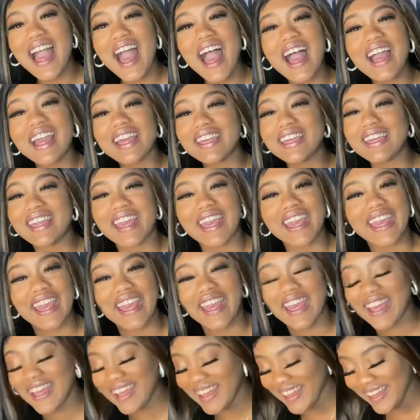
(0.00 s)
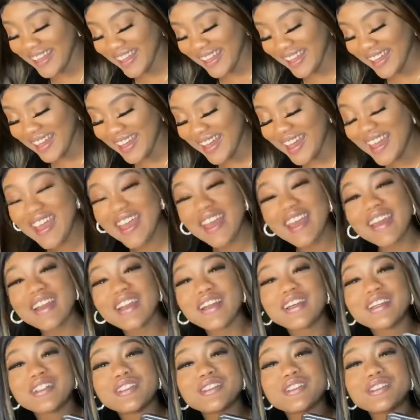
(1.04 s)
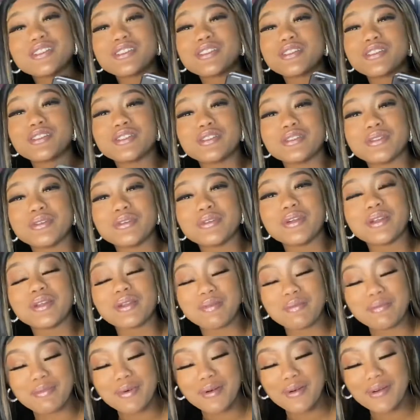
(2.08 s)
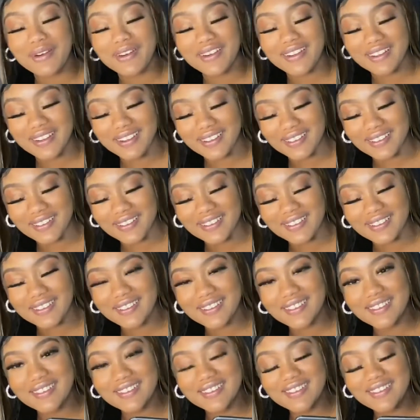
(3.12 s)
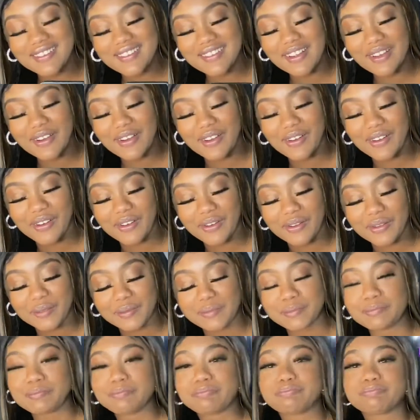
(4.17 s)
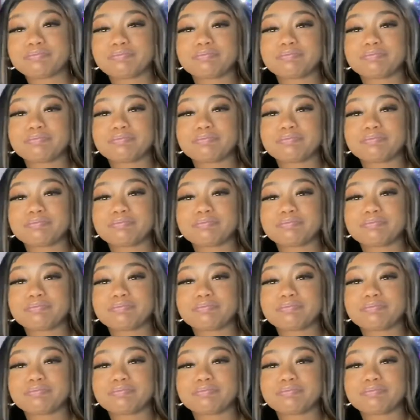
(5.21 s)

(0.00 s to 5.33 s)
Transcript: I can't, cause it's two in the morning. Hold on.